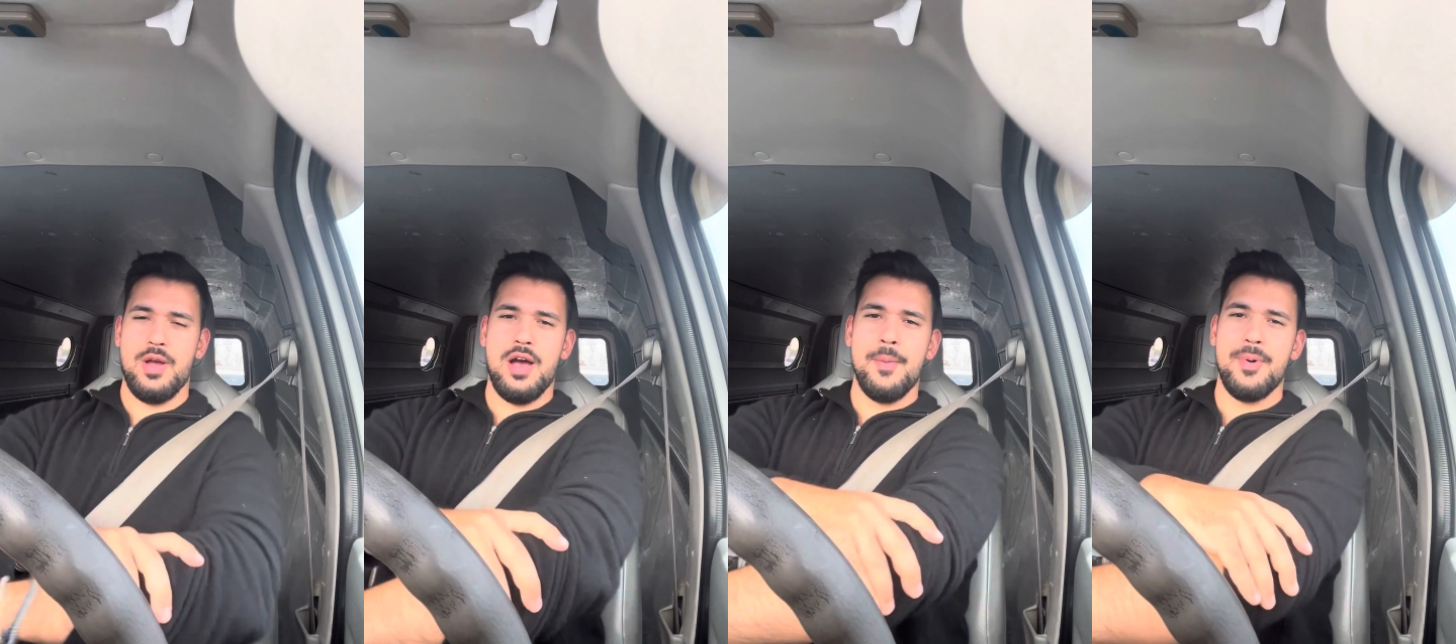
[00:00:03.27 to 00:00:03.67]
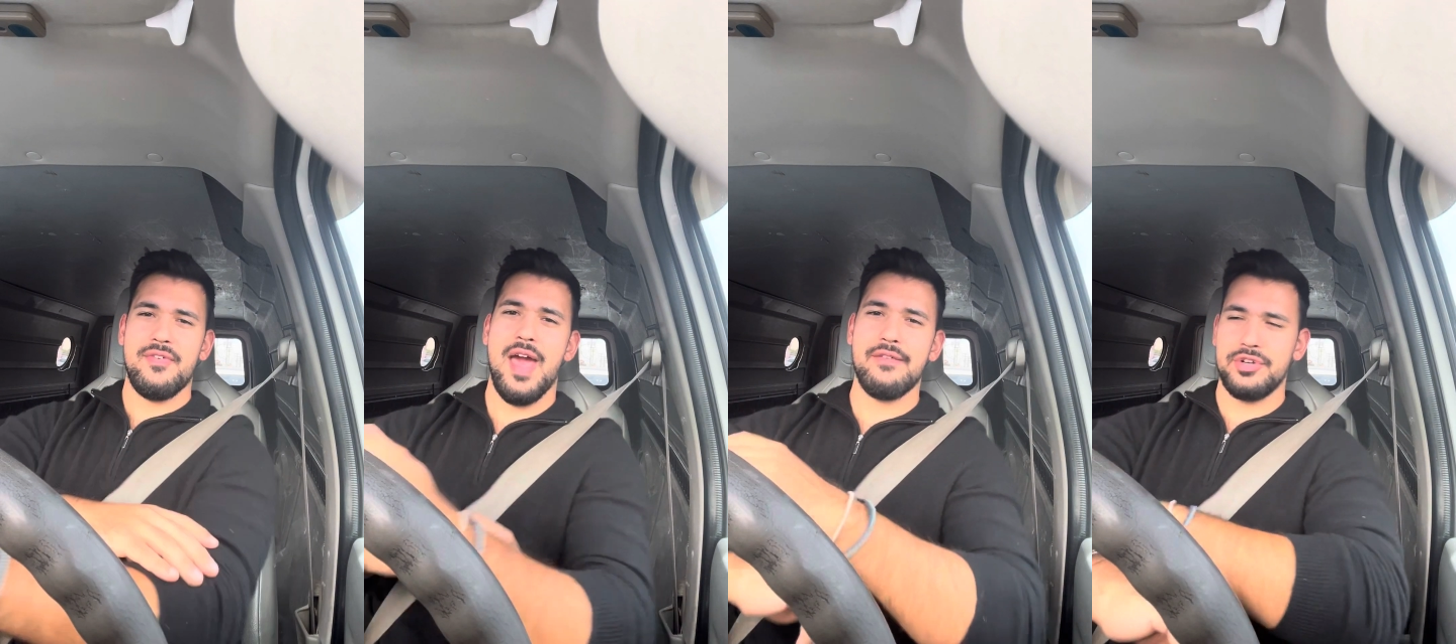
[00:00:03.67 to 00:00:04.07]
above
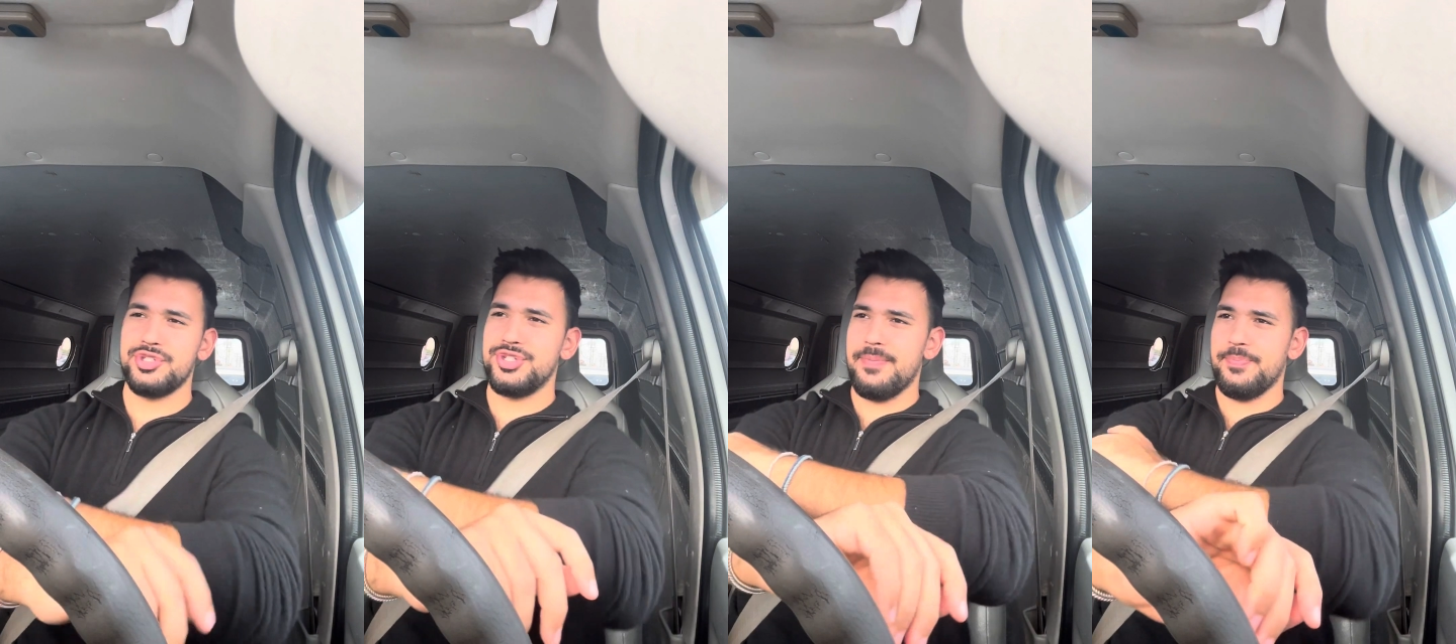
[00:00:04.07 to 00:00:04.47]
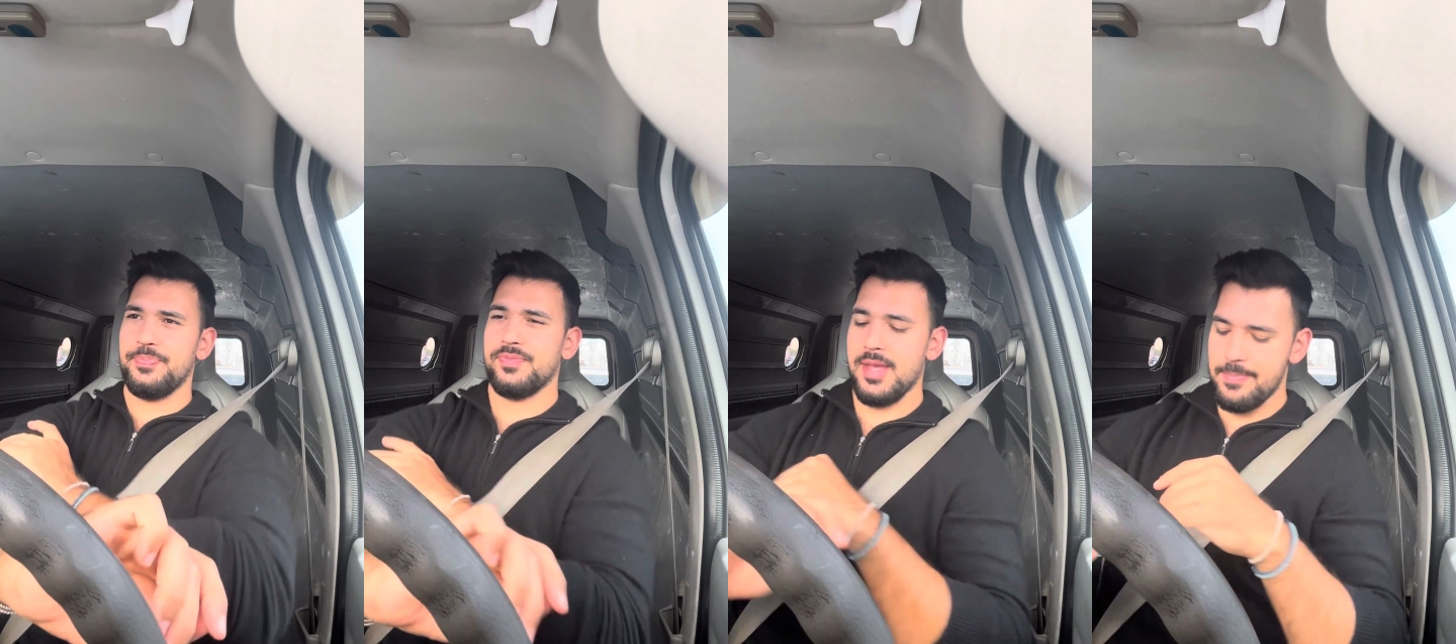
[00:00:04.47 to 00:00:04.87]
average,
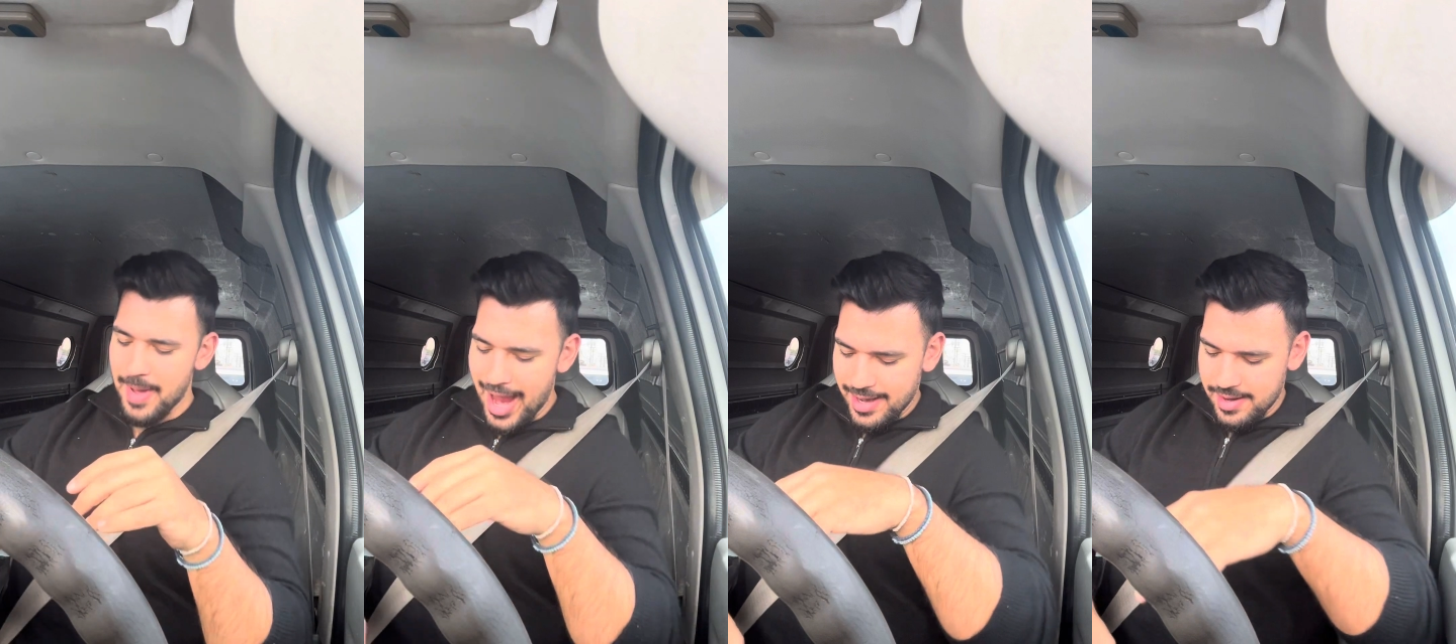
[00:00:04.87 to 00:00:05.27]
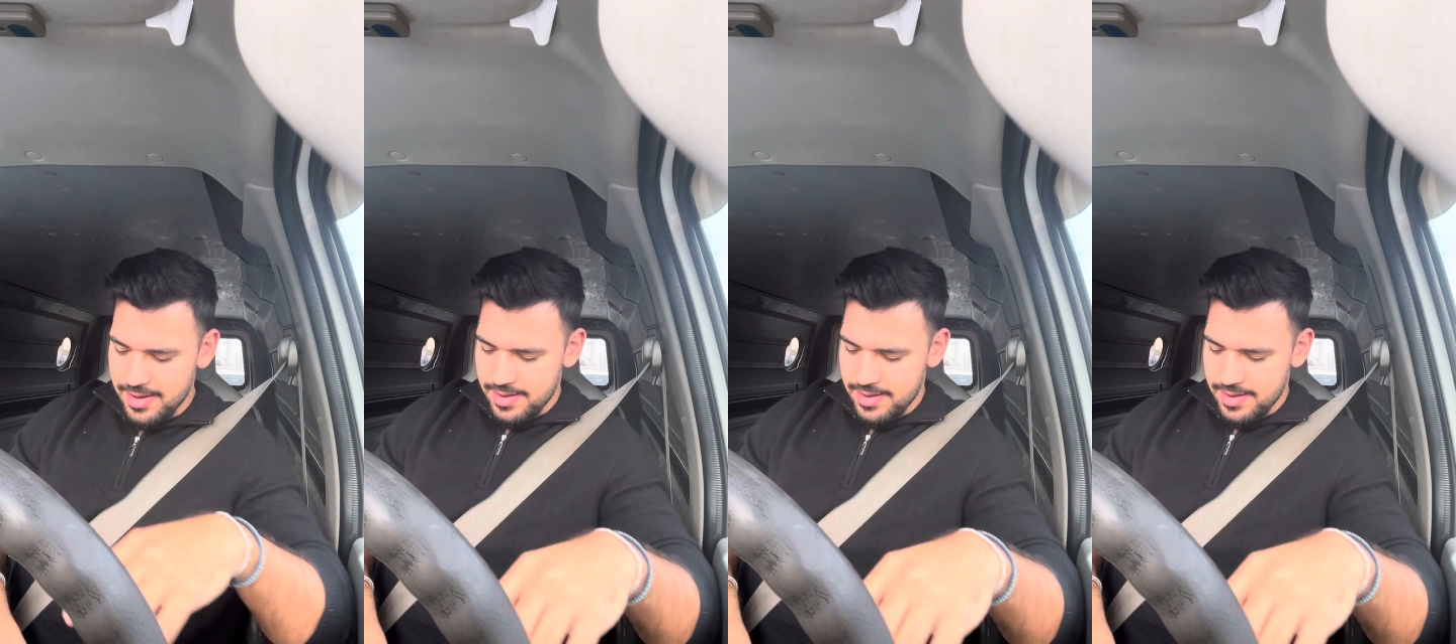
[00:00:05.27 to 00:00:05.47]
back